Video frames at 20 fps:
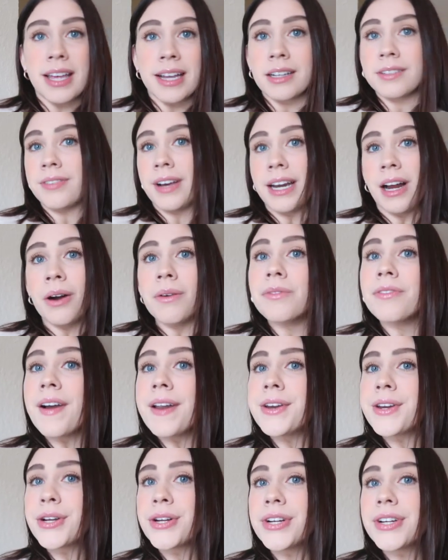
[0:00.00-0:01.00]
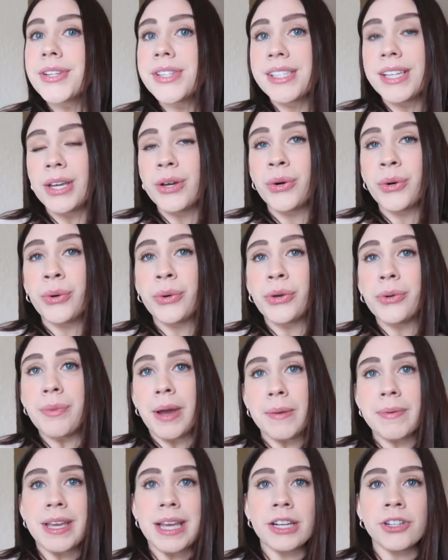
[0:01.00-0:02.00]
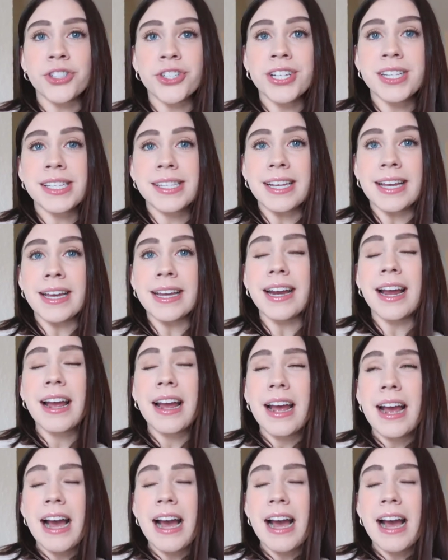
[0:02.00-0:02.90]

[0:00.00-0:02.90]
like vet out vendors, see who you might be interested